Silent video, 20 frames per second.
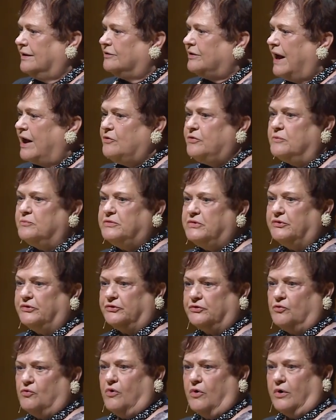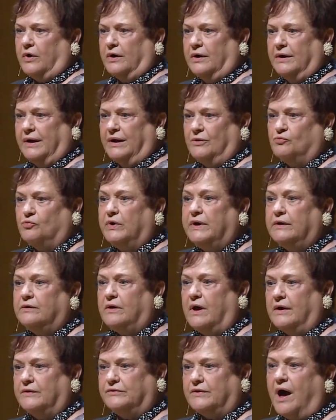and allow them to soar and
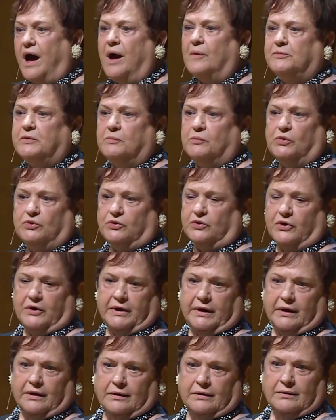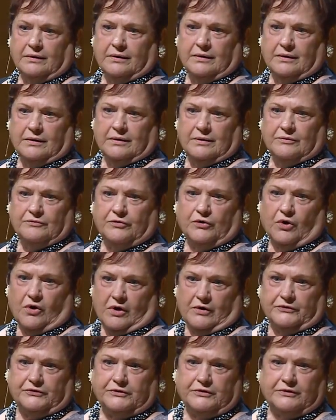realize optimal learning
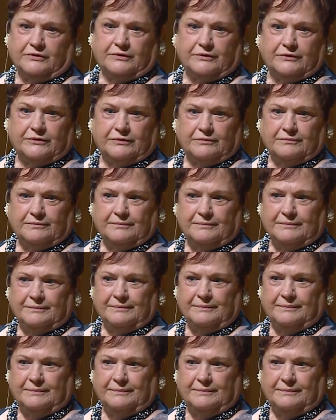for all students.